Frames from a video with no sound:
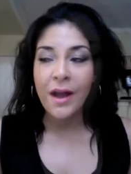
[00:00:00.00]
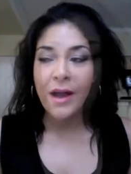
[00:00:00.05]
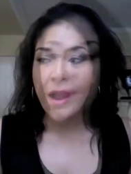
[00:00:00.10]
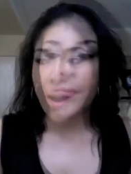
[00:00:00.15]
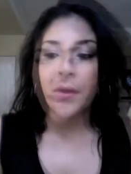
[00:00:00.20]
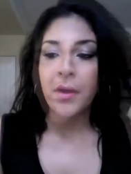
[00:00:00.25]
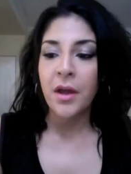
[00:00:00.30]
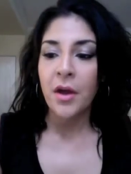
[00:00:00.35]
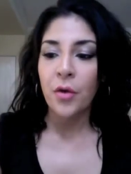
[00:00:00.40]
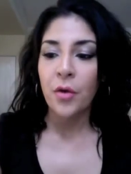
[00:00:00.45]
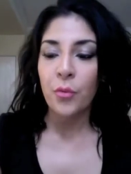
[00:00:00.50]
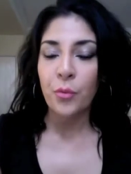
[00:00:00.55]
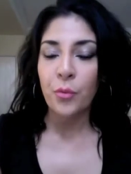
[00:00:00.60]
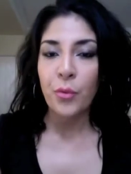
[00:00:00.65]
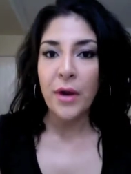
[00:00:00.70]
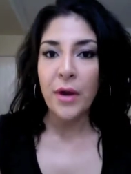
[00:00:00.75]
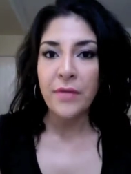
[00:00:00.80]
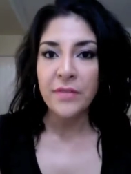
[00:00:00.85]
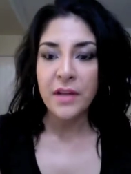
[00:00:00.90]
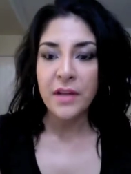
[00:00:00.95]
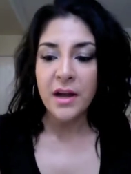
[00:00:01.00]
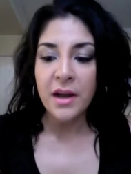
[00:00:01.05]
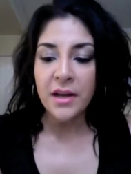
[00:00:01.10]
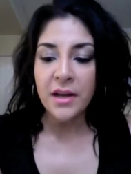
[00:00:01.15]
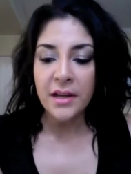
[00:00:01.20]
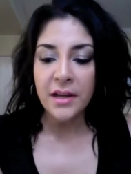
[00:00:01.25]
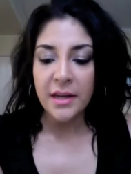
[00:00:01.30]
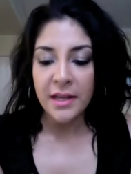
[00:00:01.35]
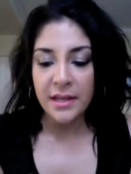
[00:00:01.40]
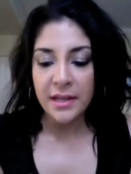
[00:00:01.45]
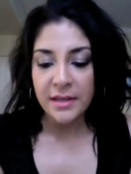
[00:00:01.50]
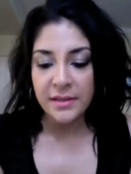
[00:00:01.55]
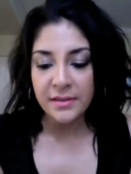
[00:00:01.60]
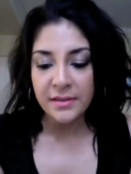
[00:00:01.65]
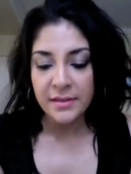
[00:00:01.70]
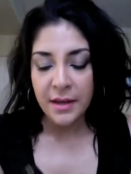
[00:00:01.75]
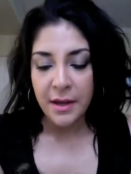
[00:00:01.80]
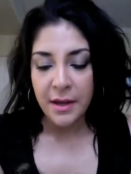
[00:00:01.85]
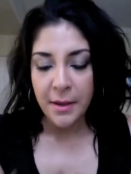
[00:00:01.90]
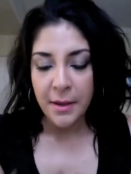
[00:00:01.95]
Um, um Revlon
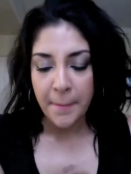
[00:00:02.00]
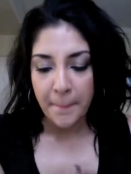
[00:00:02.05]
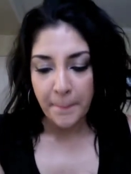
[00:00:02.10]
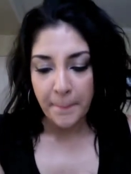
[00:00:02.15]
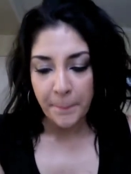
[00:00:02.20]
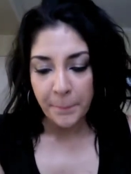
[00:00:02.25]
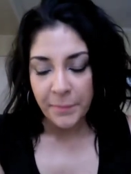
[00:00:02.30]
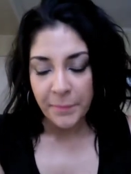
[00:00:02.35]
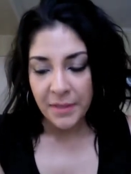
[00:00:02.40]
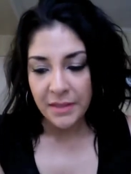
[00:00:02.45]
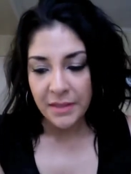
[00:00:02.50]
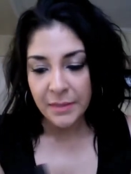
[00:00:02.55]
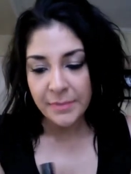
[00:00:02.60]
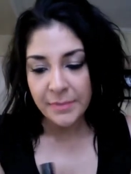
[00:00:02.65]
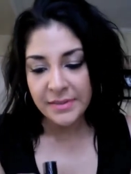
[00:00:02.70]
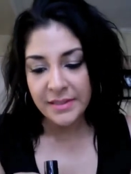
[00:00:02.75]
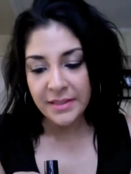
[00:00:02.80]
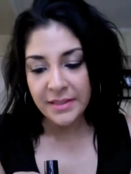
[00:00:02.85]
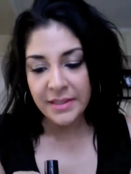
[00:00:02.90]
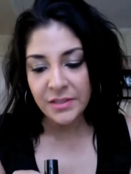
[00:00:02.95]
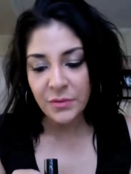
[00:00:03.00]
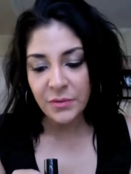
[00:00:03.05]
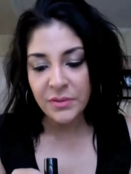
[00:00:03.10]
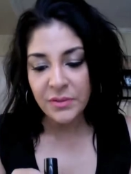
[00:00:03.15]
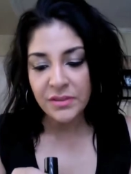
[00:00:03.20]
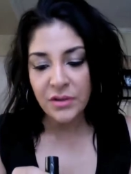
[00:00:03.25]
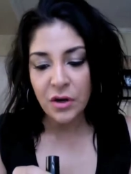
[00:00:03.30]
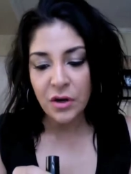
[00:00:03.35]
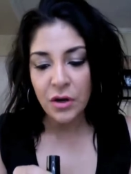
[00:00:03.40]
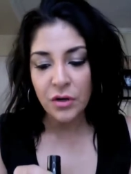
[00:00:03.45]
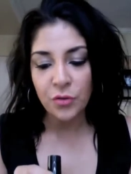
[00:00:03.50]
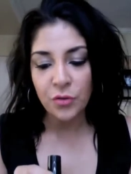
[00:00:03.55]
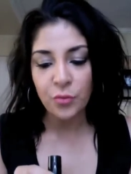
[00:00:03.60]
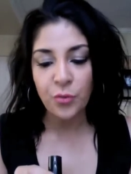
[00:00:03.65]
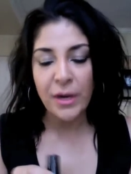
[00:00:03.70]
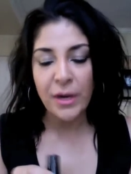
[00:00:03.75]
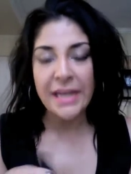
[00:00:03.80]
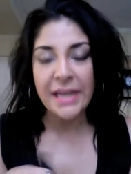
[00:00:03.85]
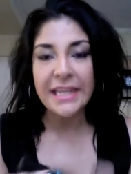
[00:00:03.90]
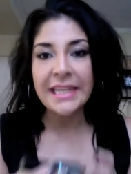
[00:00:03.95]
is um, let me see. This one's called
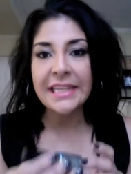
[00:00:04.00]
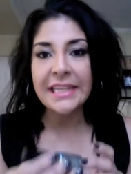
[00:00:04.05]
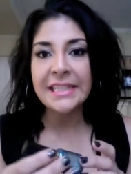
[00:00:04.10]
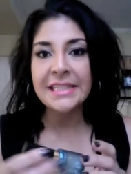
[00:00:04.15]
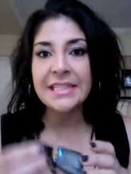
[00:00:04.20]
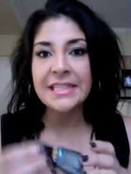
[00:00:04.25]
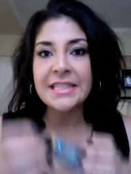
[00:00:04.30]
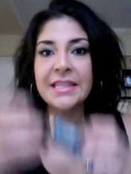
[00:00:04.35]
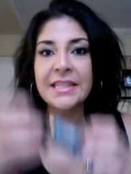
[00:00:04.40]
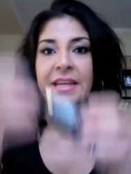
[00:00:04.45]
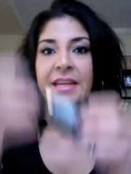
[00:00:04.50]
Radiant